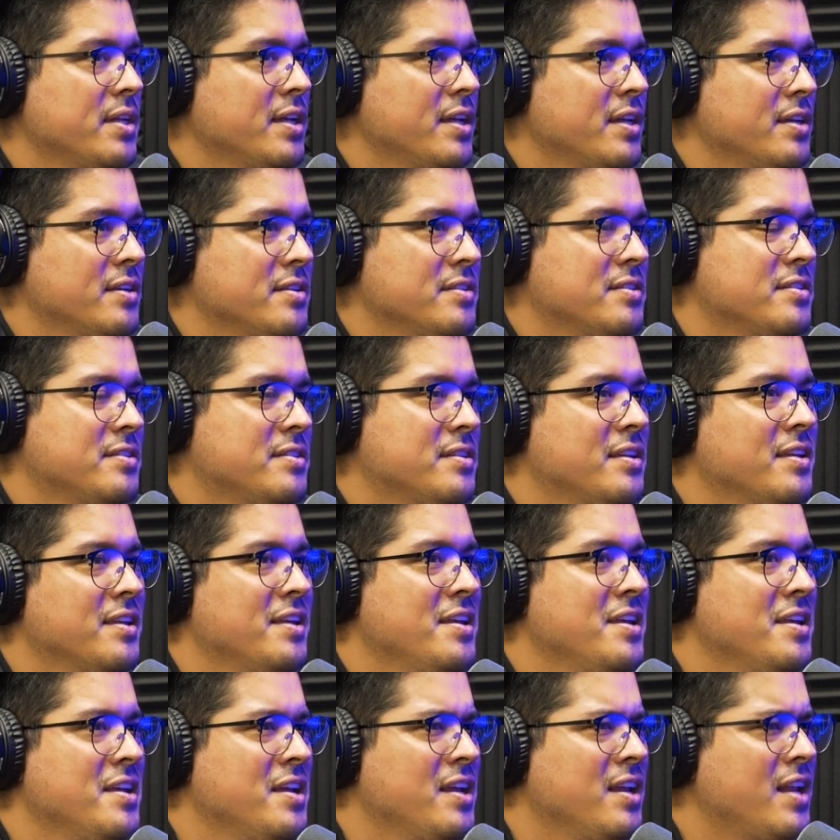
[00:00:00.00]
is
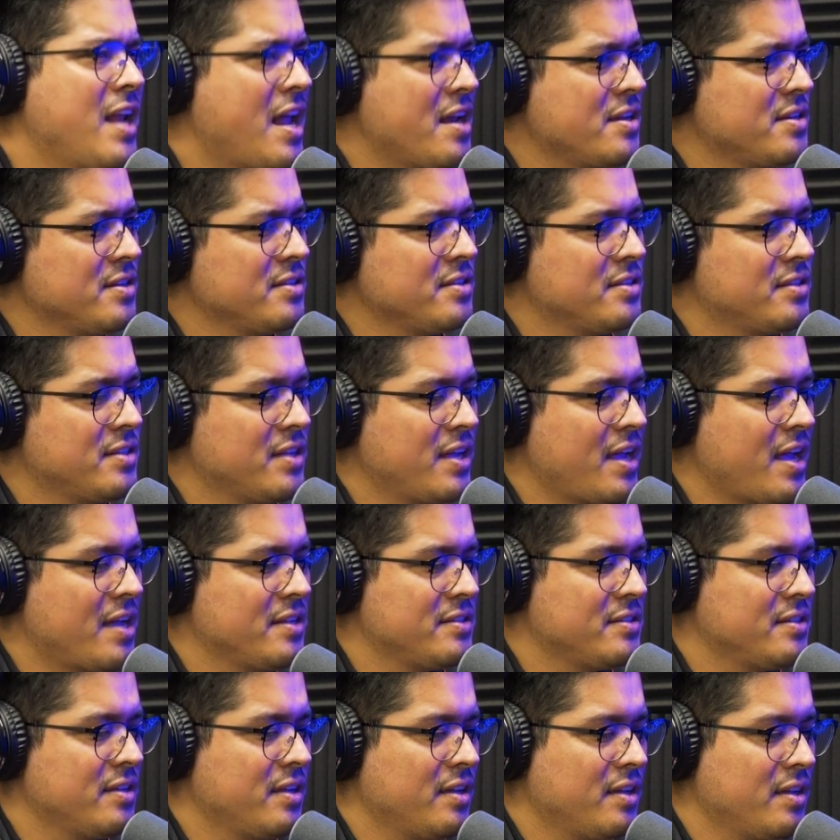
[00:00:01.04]
not just
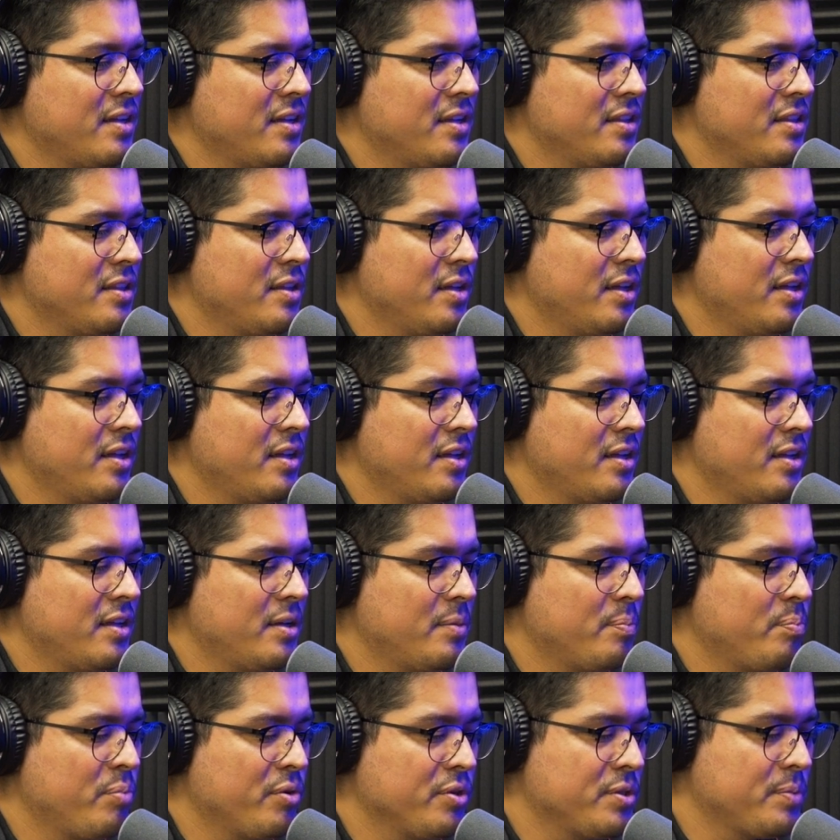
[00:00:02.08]
as
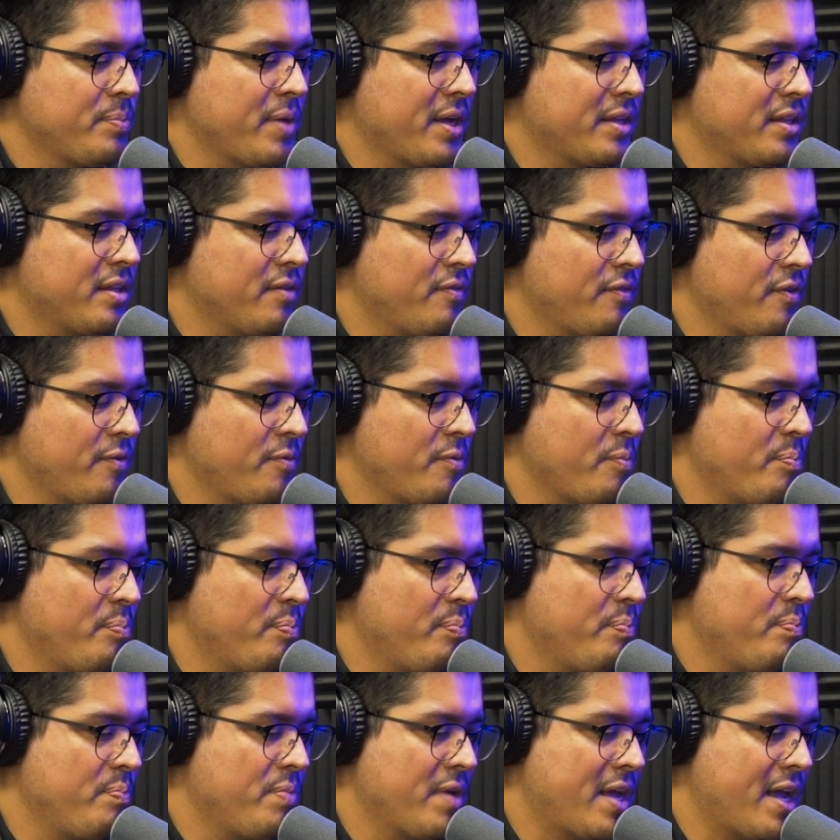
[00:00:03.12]
the perspective
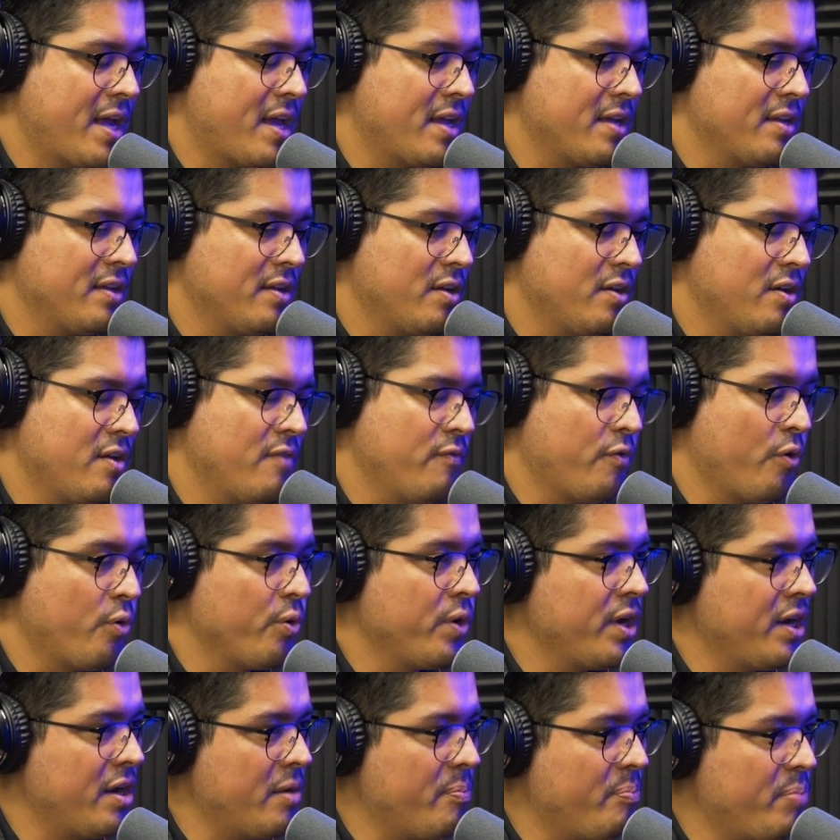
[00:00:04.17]
of
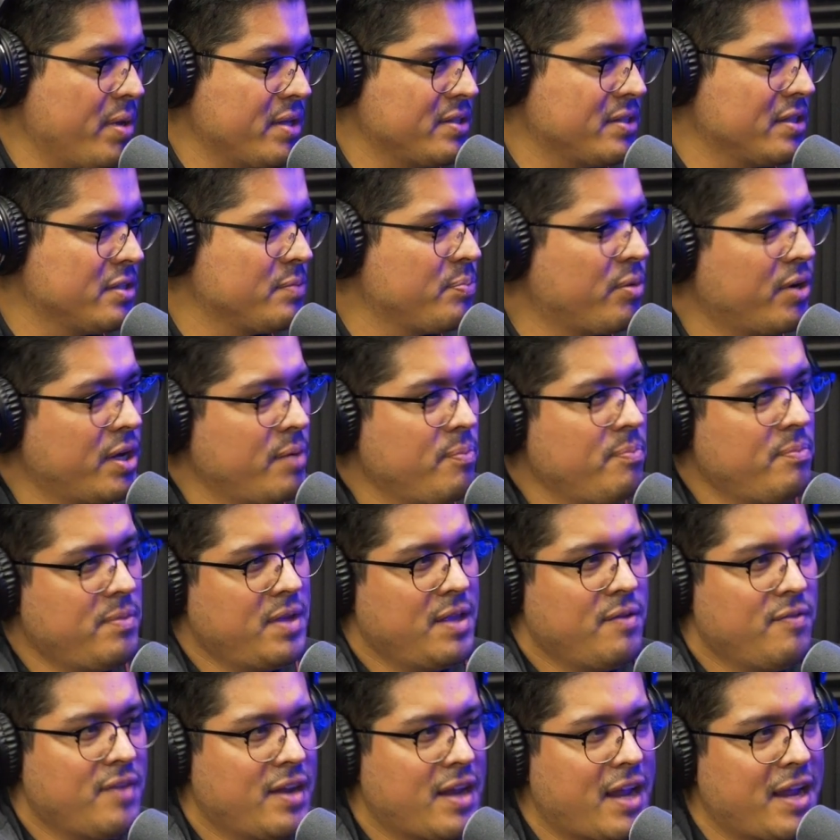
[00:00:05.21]
owning a business, but
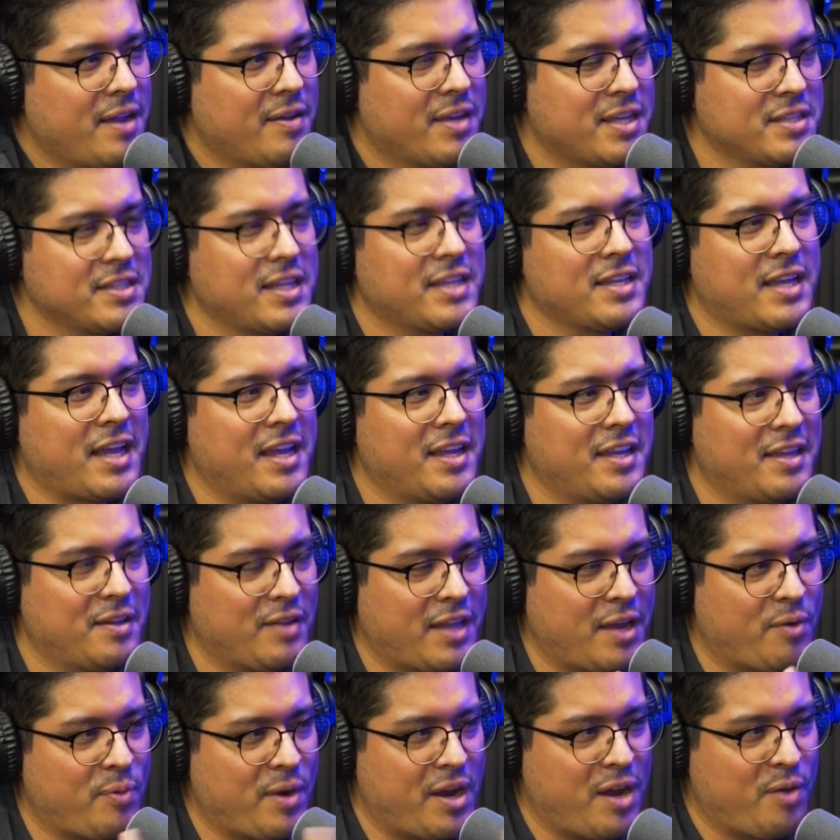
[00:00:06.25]
even because I
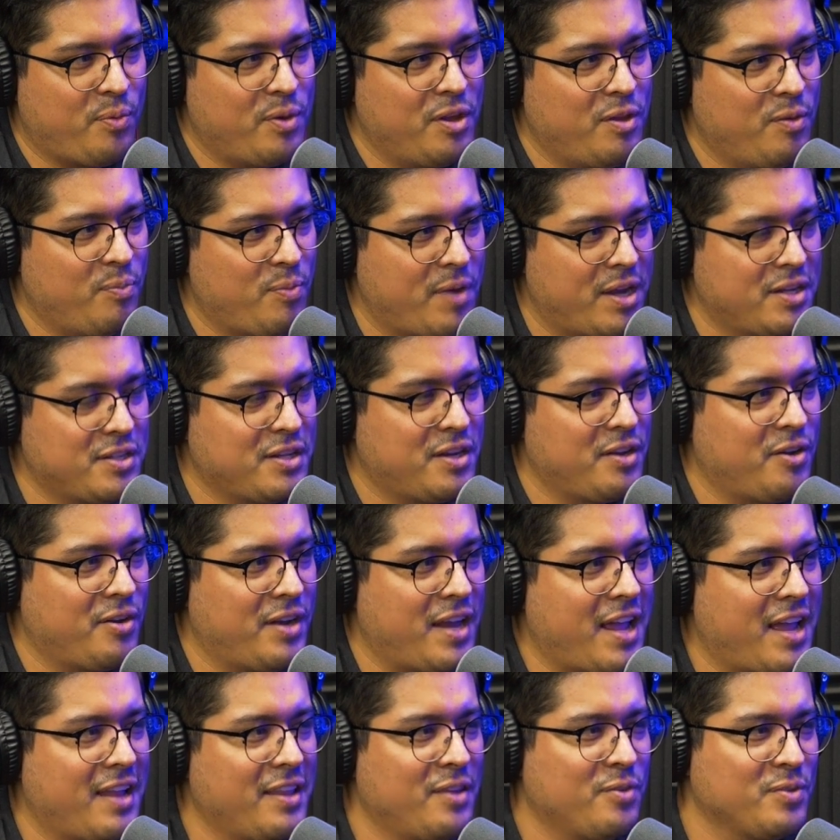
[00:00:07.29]
like right now when you mentioned your
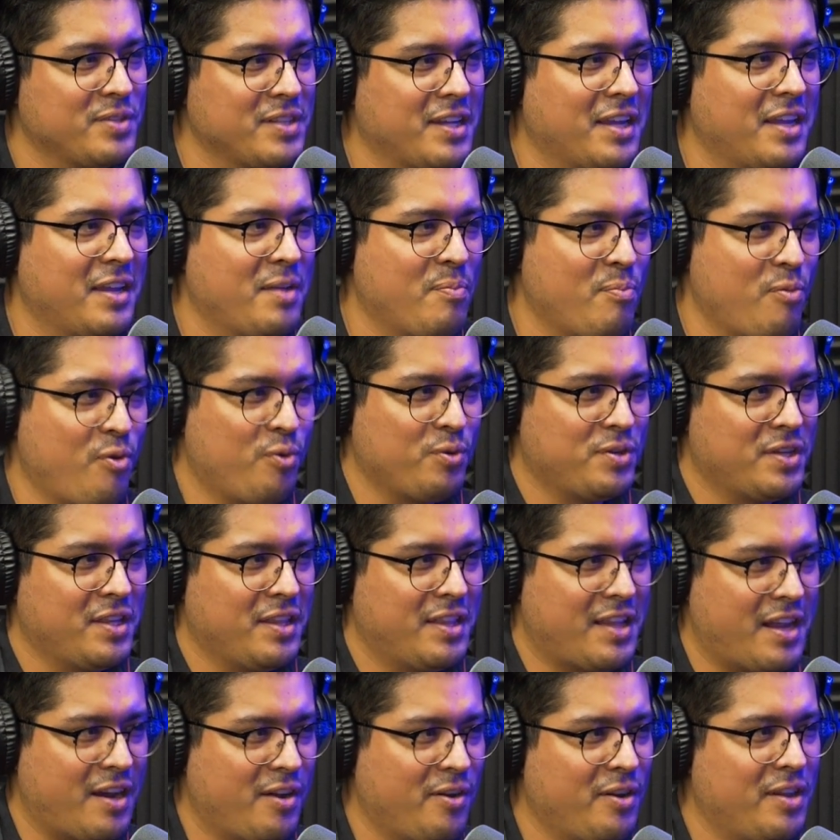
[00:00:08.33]
dad, there was like emotion
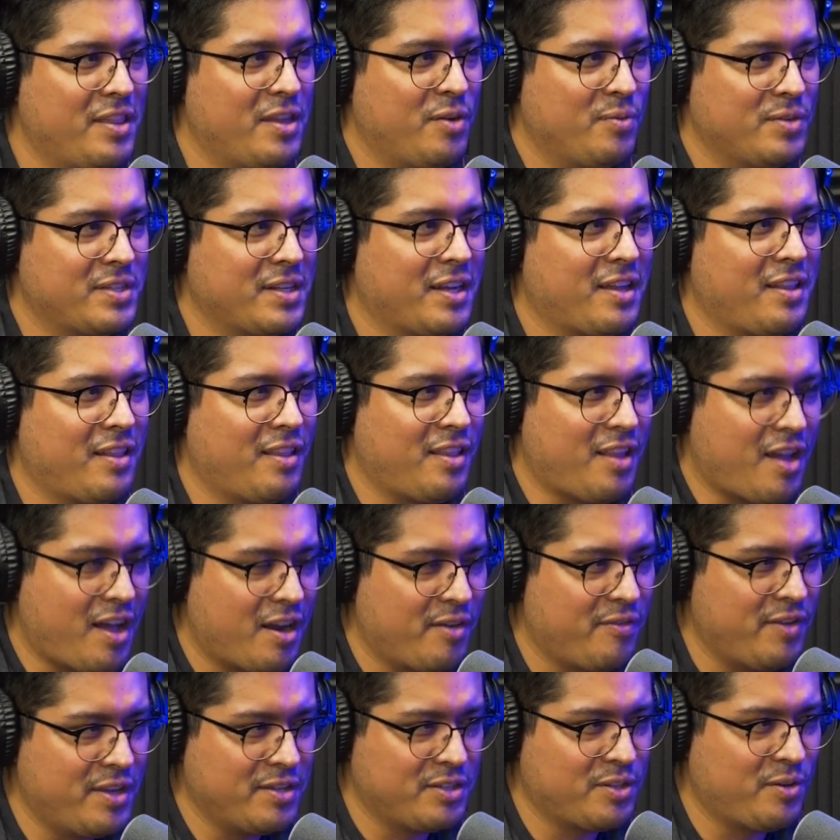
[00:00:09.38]
there, and there was like a lot
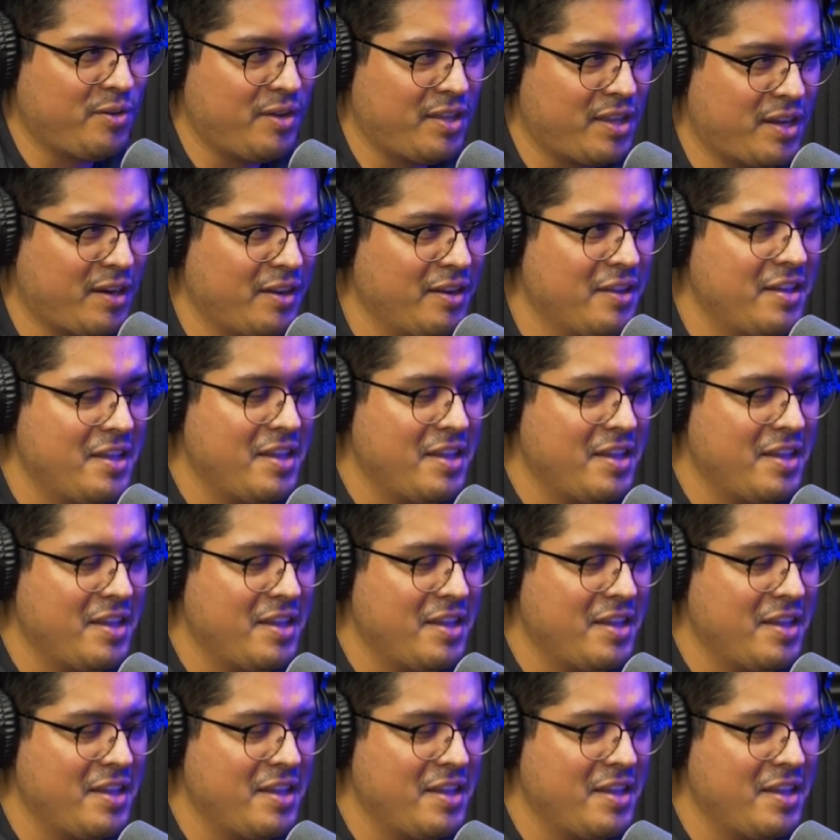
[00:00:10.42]
of history there.